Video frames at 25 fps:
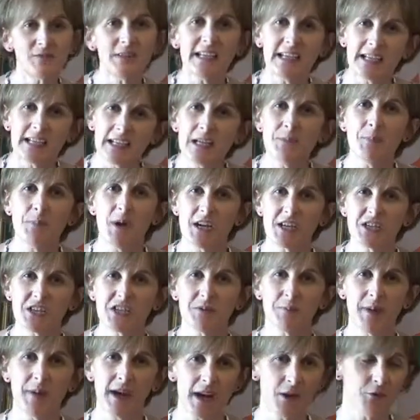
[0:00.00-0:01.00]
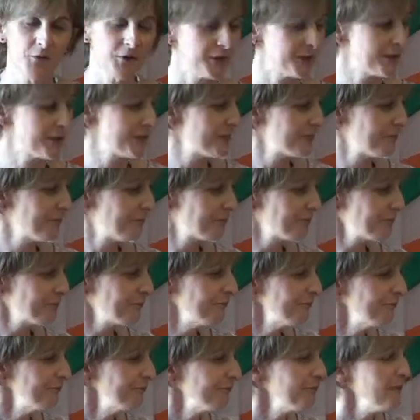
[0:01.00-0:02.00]
legally binding powers,
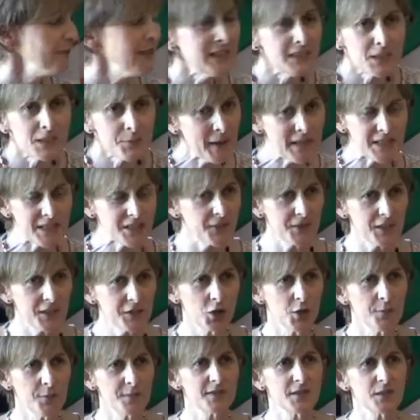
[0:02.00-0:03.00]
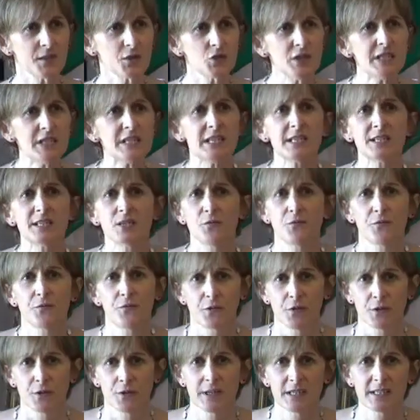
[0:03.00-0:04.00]
depending on the terms of the treaty. So,
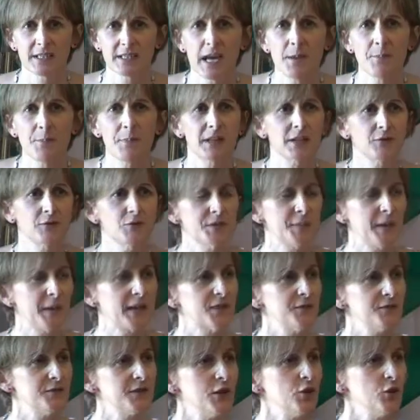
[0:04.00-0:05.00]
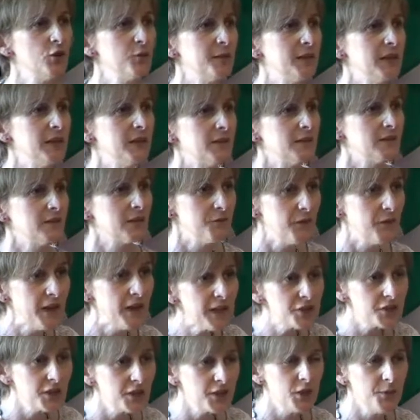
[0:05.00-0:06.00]
for example, in respect of the European
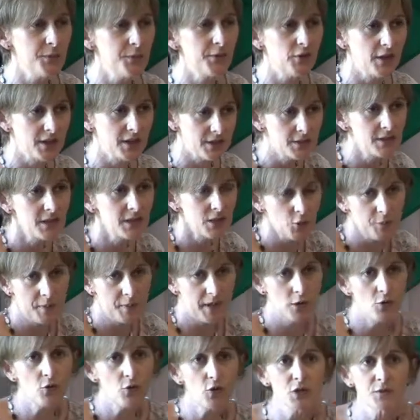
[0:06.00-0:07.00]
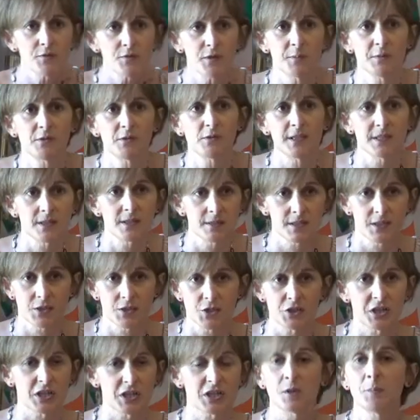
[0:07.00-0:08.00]
Convention on Human Rights, the European Court of Human Rights is the
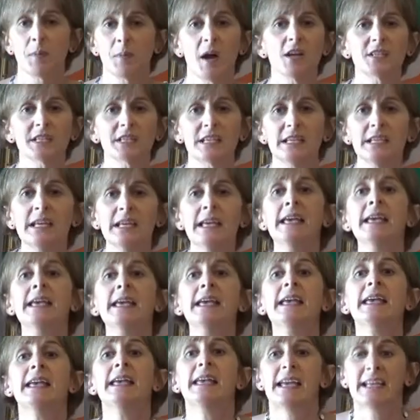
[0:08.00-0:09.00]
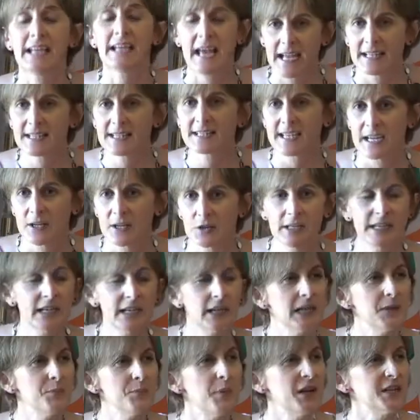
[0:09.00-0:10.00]
judicial body. It hands down
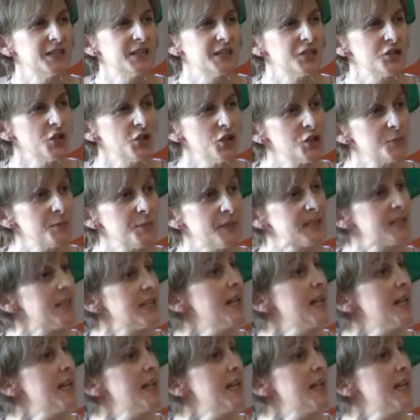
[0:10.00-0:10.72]
legally binding judgments,